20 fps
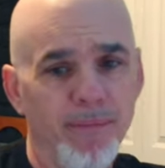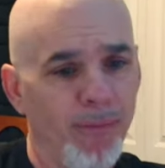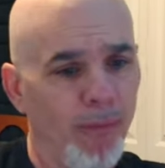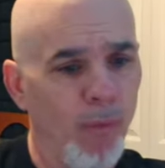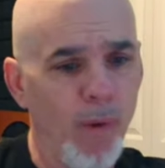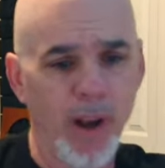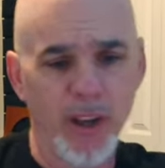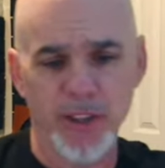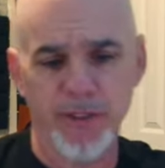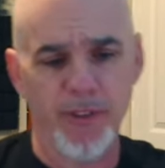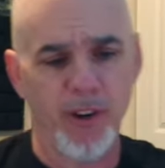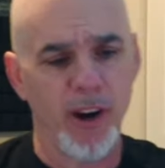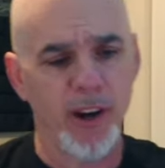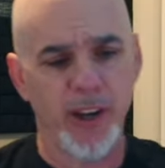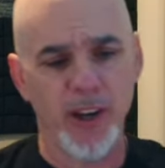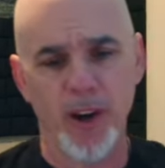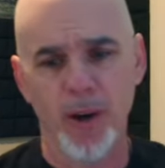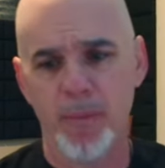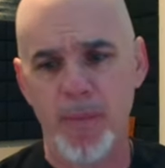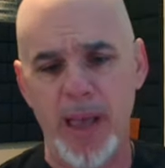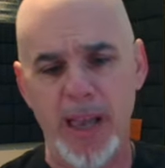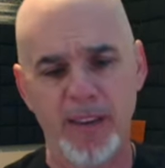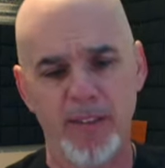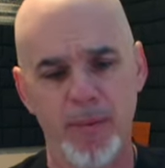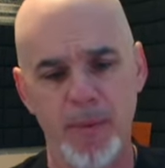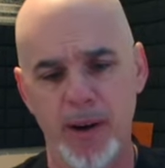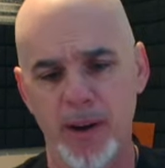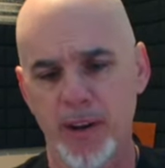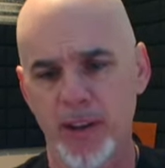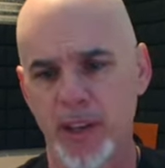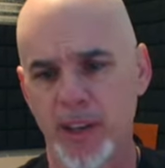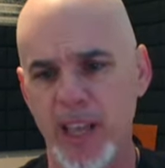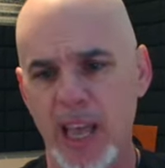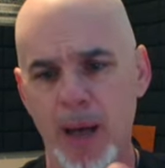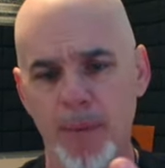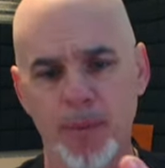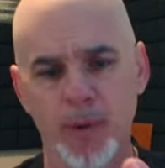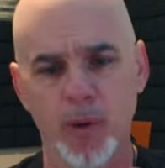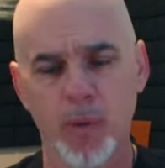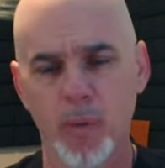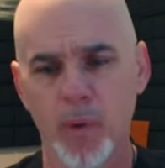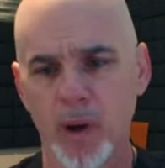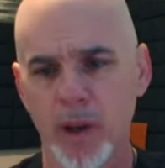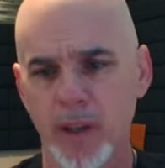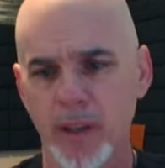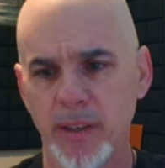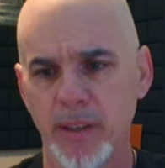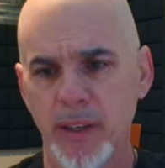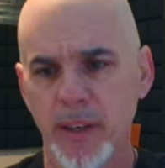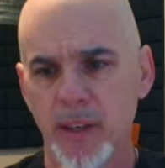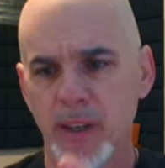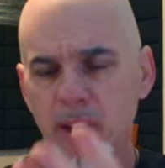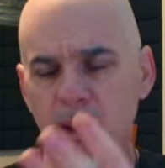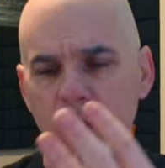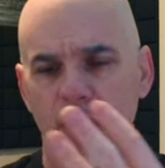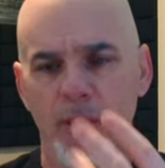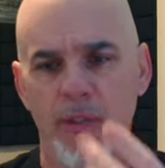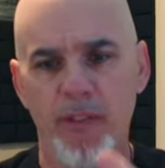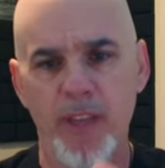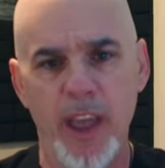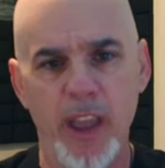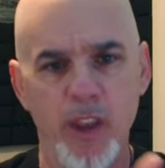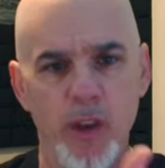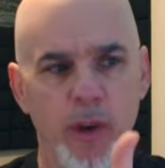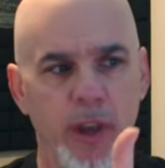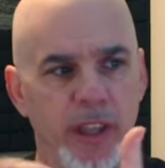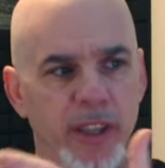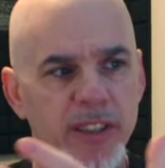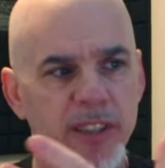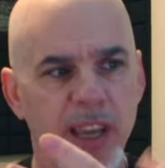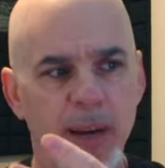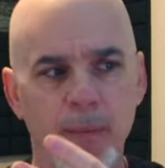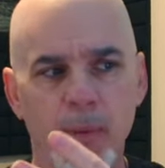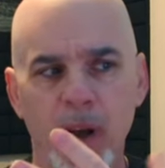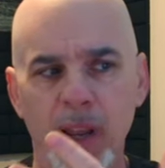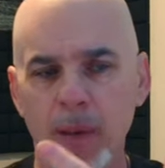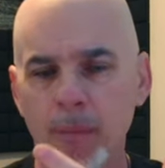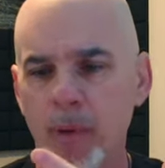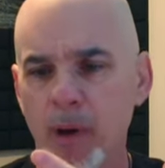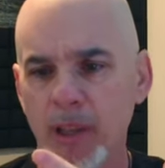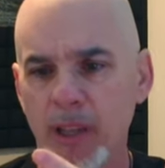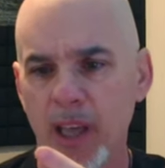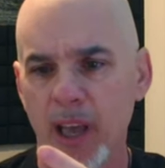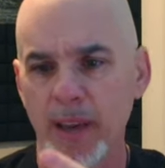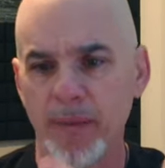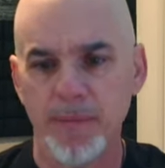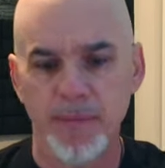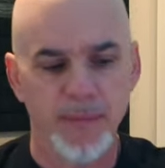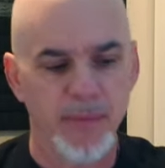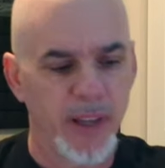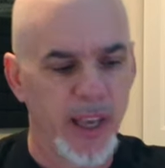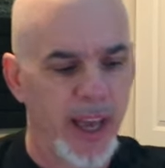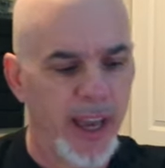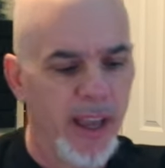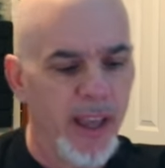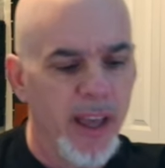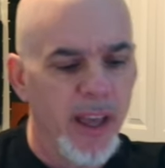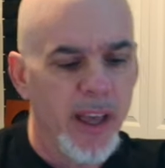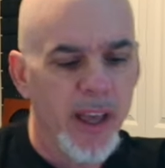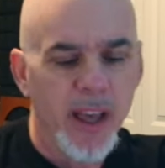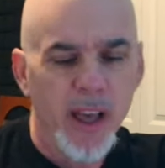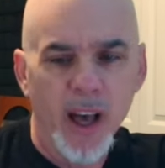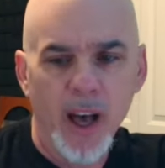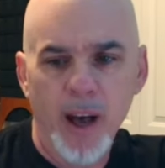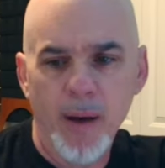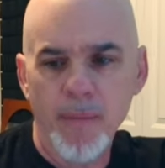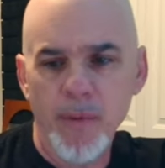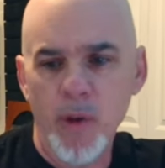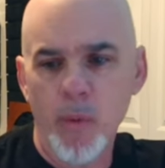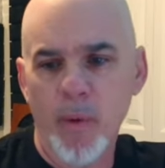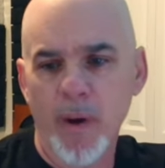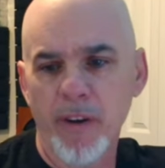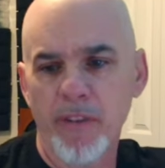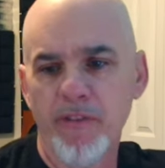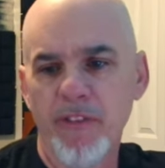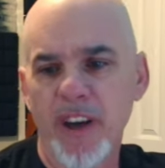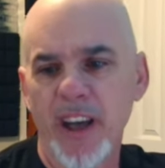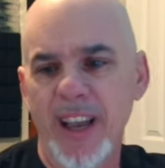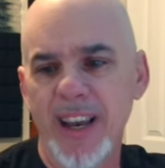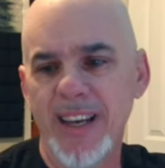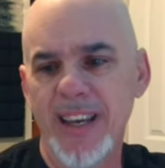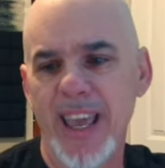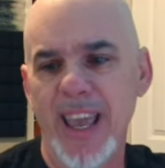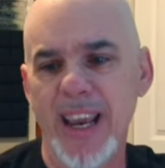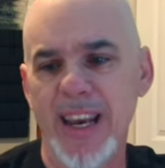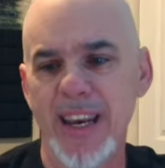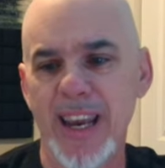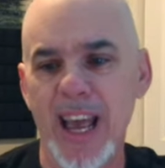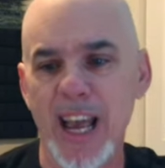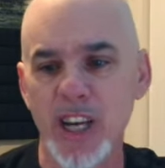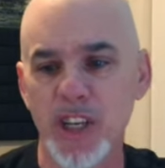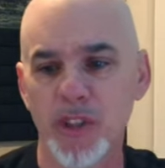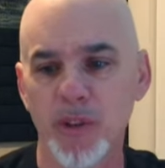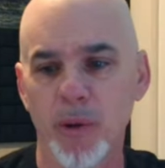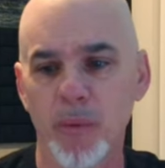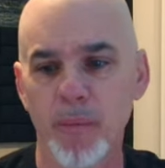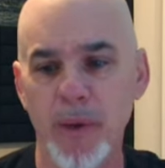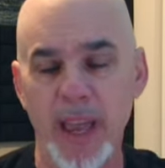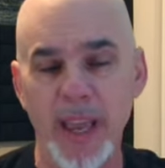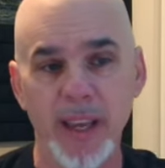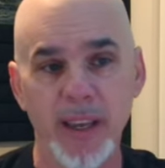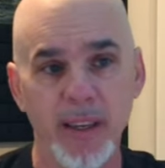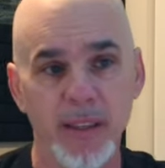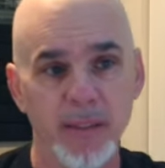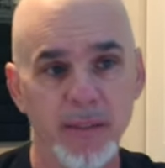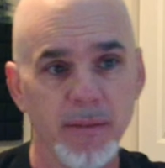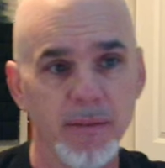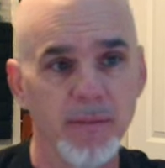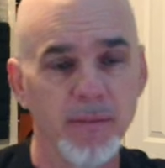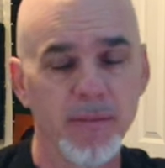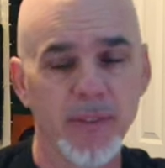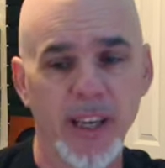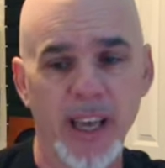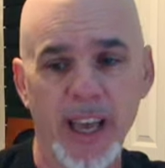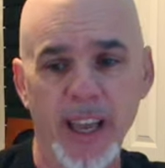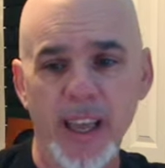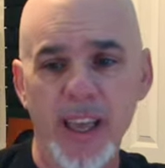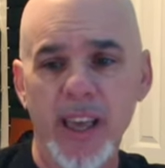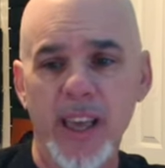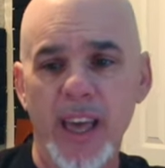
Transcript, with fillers: Wells Fargo, Bank of America, Capital One, that you can set them all up online. Okay. Um, you want to find a national bank. Okay.